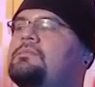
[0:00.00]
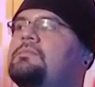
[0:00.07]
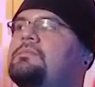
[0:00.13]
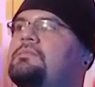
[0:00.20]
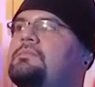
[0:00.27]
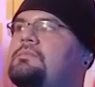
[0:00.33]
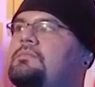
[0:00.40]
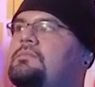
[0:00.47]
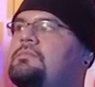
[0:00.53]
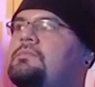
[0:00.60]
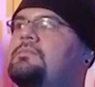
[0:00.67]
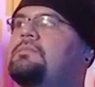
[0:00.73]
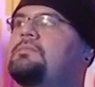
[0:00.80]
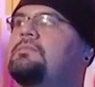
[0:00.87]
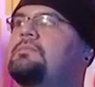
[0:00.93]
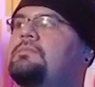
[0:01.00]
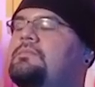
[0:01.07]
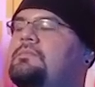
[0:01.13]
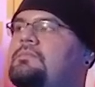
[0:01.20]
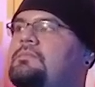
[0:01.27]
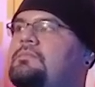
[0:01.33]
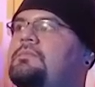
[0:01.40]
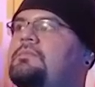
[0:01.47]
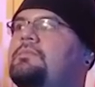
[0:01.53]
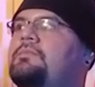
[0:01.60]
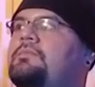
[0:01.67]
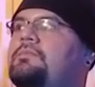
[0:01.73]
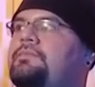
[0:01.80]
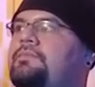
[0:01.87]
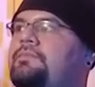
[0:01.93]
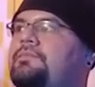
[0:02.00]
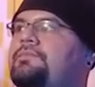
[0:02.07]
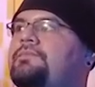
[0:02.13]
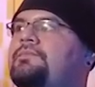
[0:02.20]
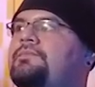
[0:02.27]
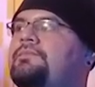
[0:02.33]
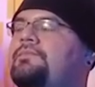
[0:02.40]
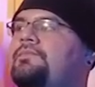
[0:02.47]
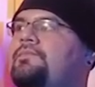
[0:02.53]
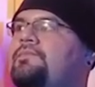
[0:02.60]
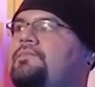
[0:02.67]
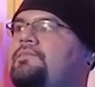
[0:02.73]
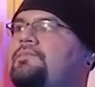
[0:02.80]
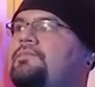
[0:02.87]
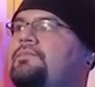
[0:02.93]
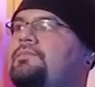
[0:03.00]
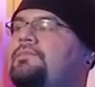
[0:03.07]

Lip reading: This person isn't speaking.